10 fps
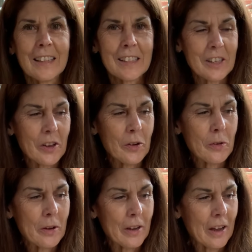
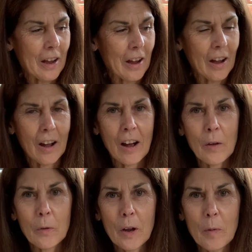So
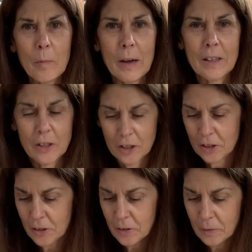I will come back to
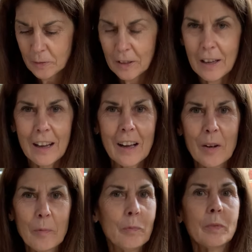you
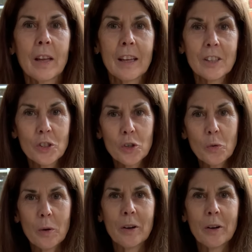in a short while.